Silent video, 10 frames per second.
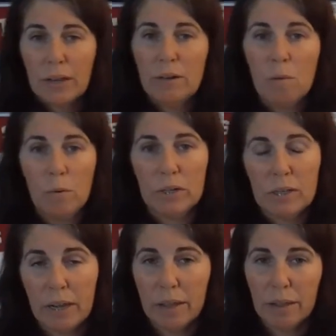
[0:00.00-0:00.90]
I don't want to
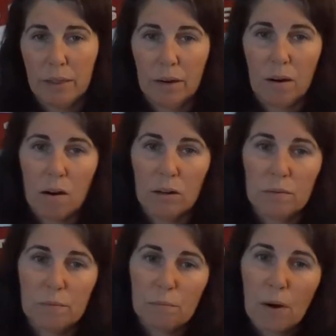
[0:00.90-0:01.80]
say that there aren't
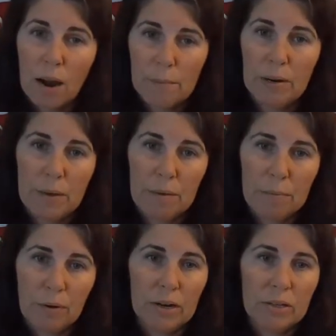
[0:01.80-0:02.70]
prominent men
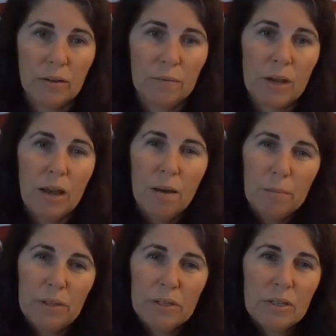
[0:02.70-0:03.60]
progressives,
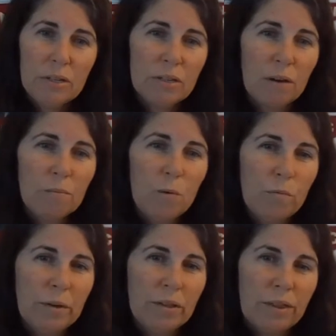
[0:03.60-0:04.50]
but this is a
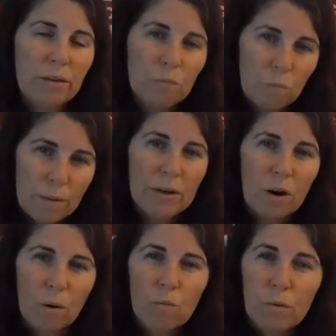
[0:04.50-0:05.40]
movement that women
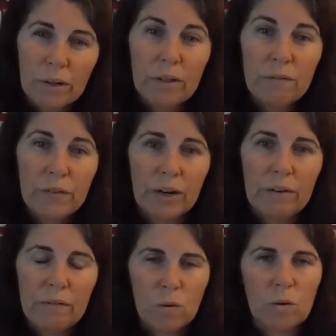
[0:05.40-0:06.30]
are really
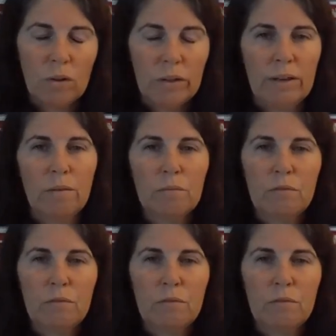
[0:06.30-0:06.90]
very vocal in,